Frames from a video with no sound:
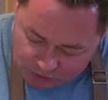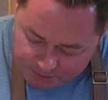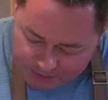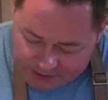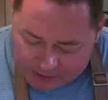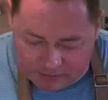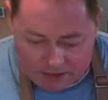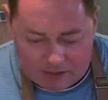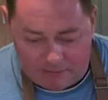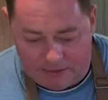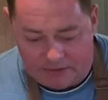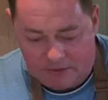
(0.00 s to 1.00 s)
open it out a
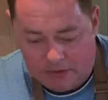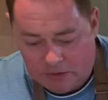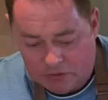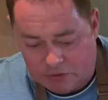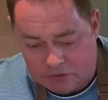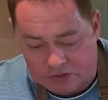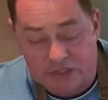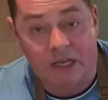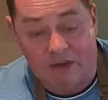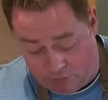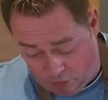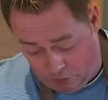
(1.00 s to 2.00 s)
little bit. So just
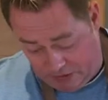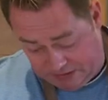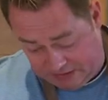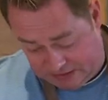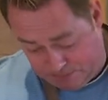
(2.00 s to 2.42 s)
kind of with the